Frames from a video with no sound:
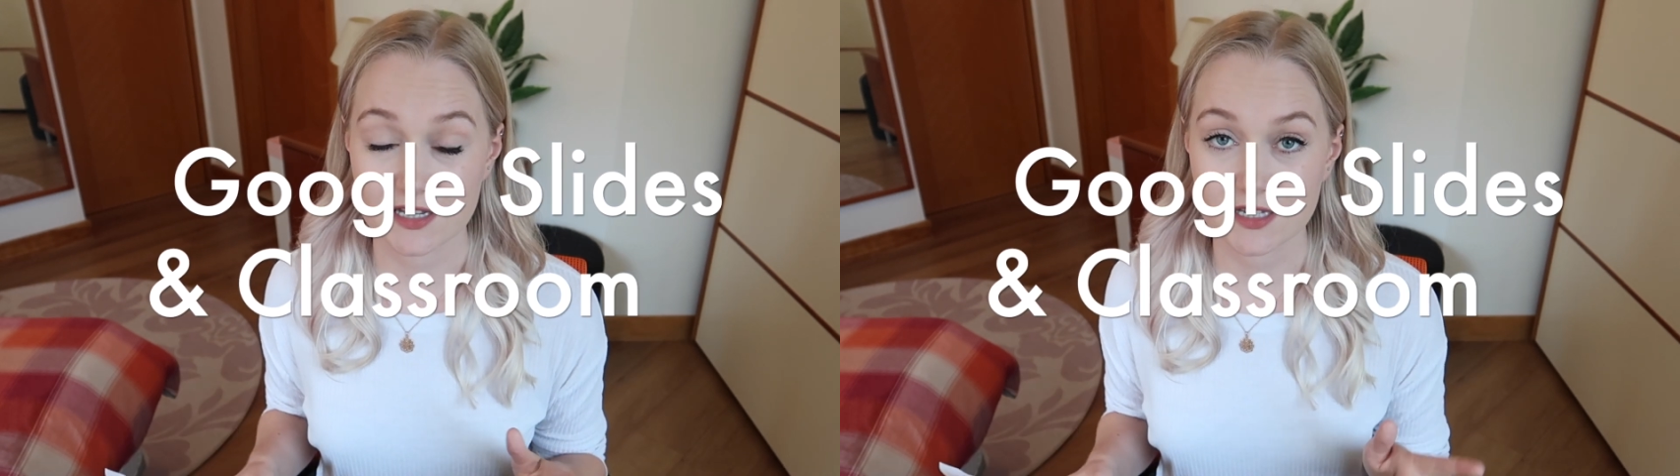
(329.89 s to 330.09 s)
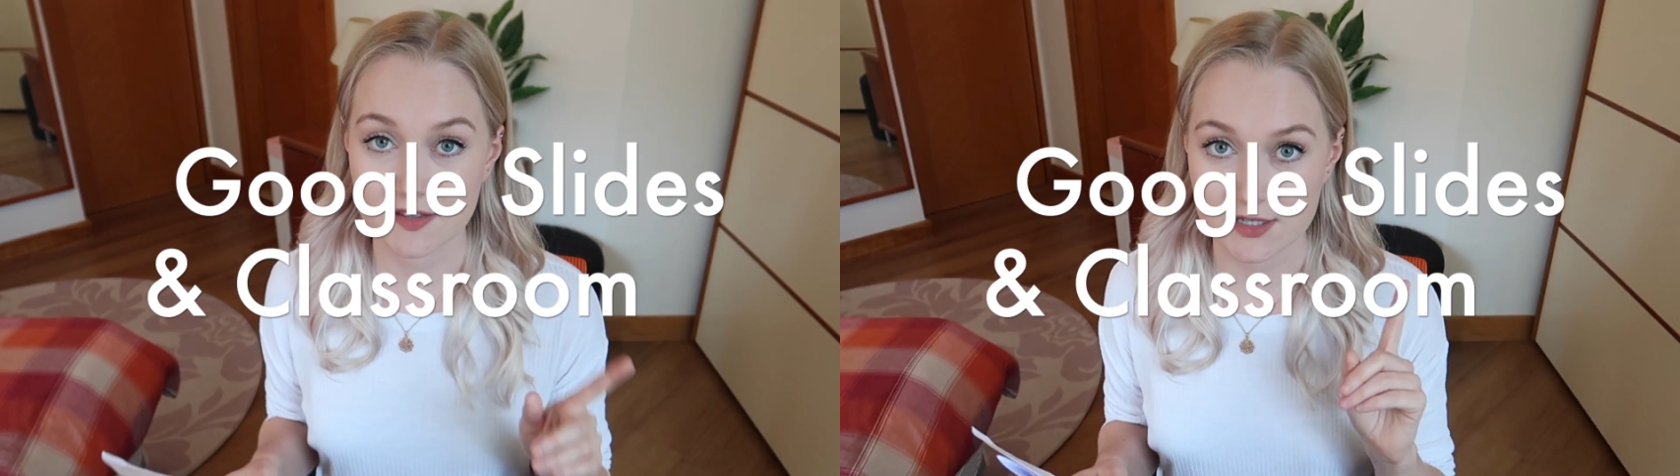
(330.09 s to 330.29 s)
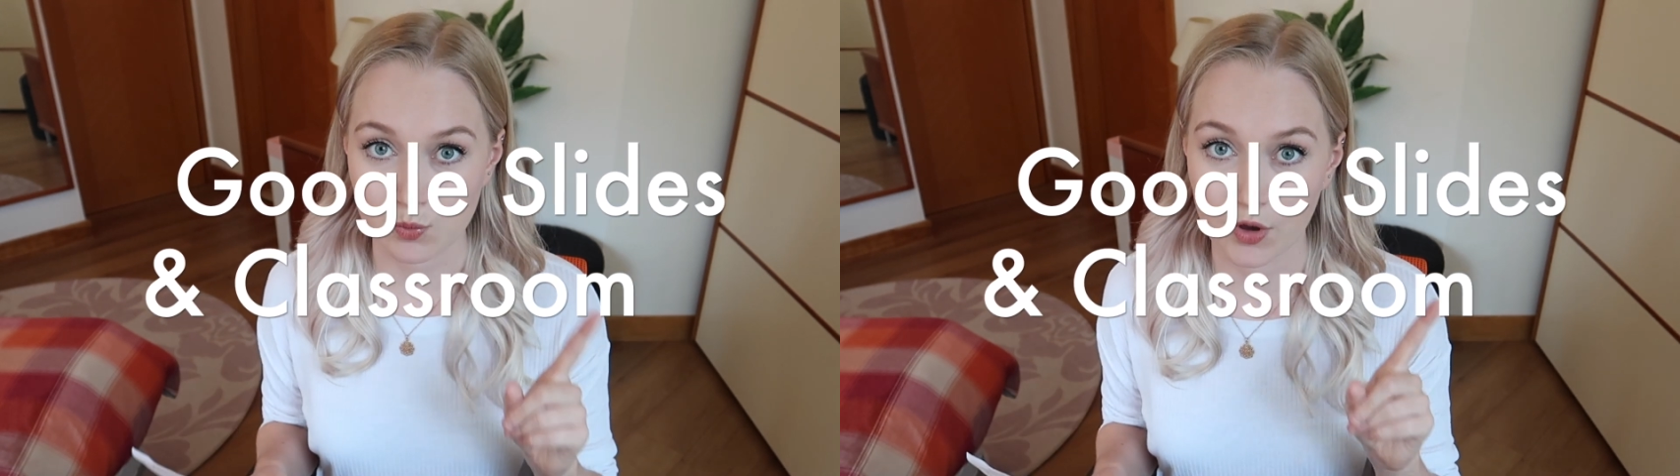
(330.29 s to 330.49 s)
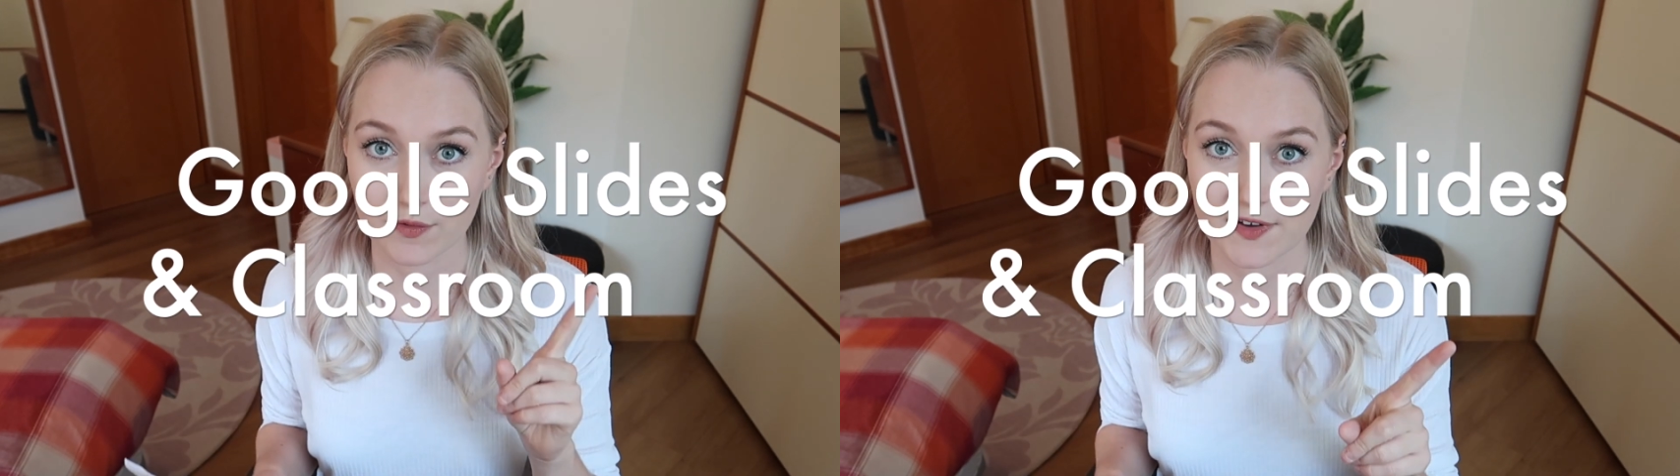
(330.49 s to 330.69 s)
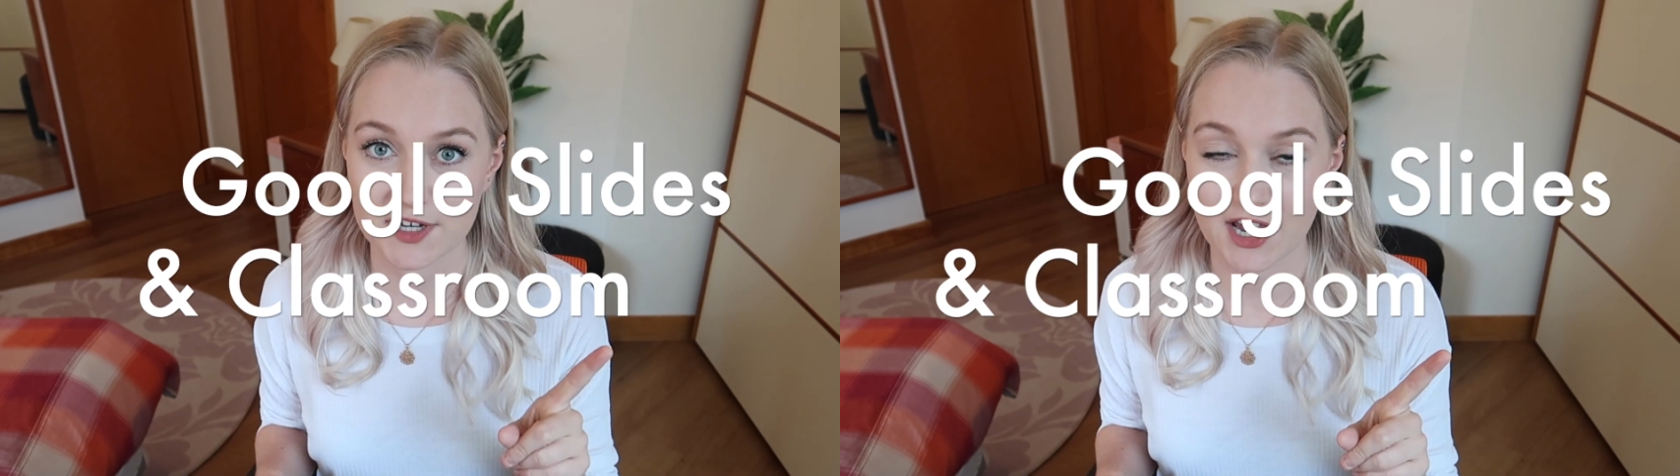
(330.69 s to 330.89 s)
into this
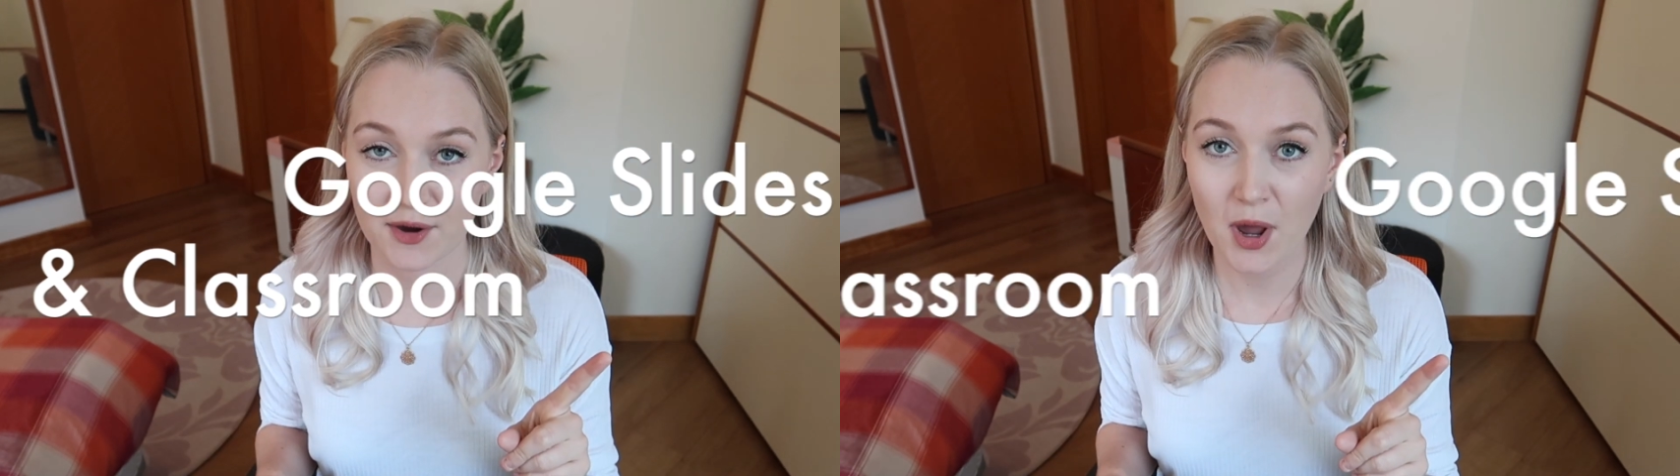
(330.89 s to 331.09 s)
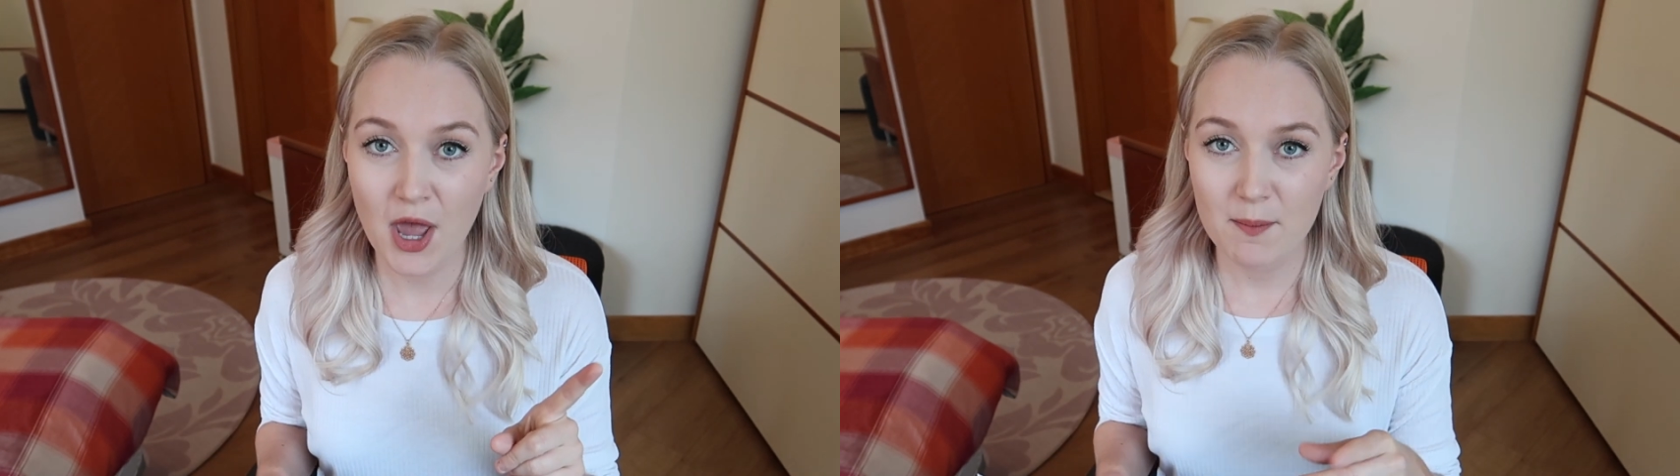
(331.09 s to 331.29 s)
one video,